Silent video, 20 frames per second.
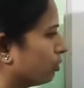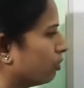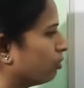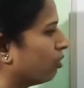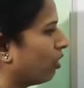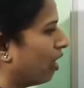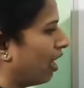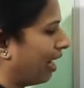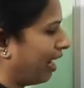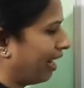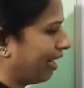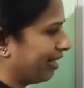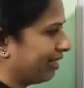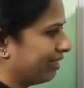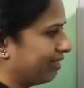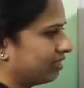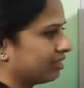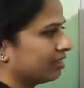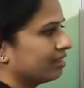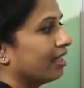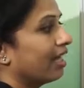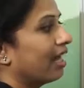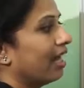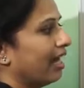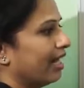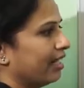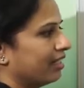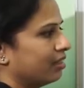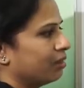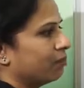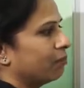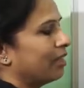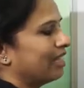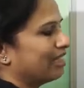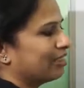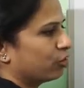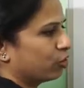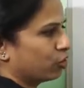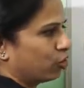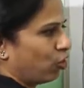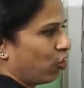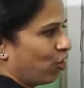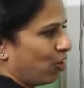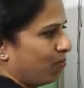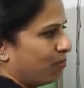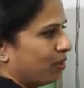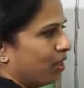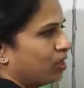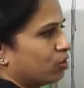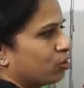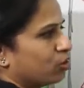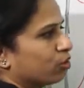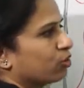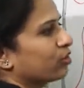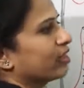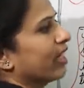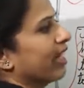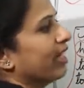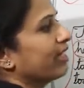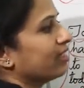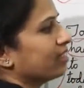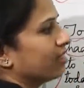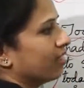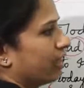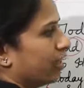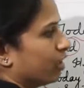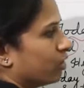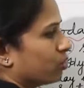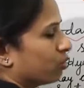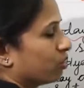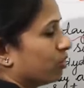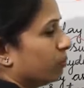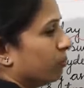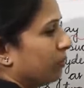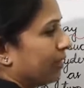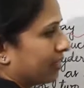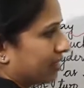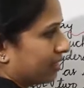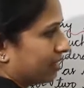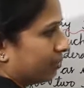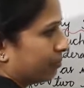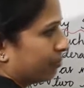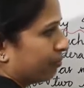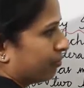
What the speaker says: 2 hours at the bus stop to get into the bus.